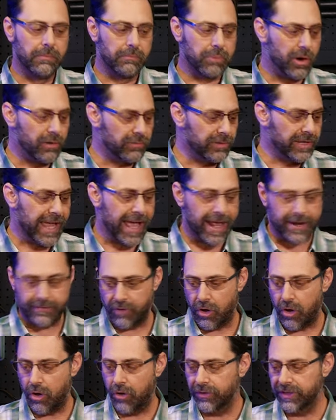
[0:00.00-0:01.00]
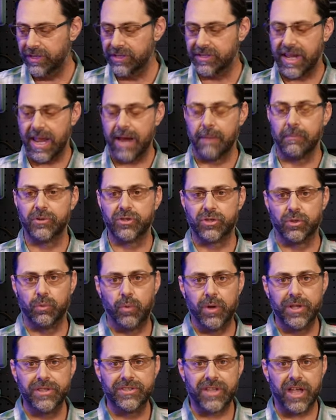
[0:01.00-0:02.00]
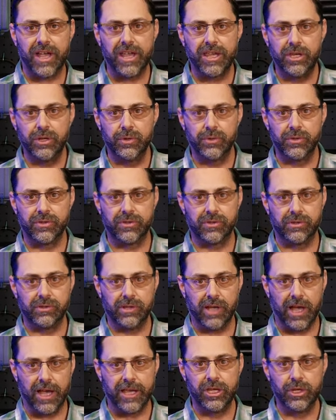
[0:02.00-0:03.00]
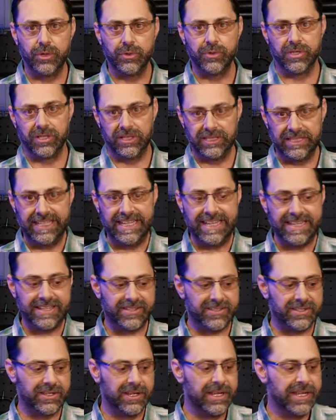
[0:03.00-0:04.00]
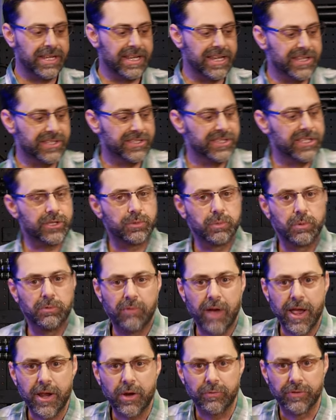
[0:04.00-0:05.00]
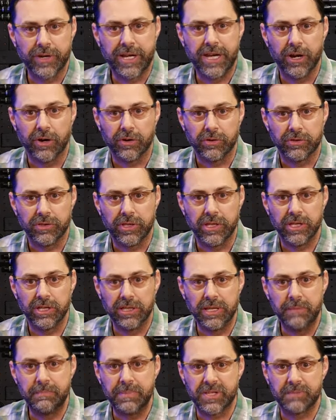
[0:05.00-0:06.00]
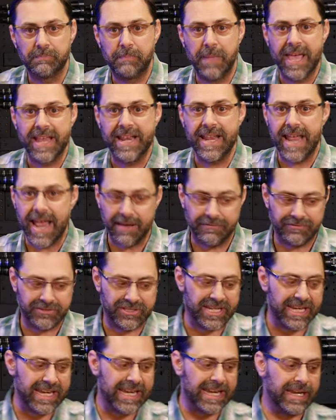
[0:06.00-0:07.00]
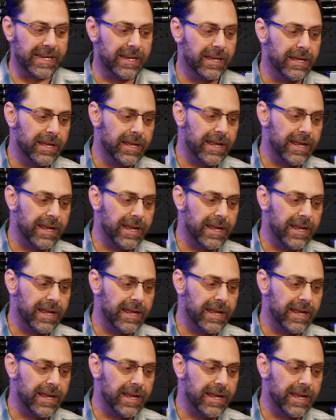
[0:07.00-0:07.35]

Probably out of all these cameras, the ones I use I use the least is this one right over here, the Olympus Pen F T.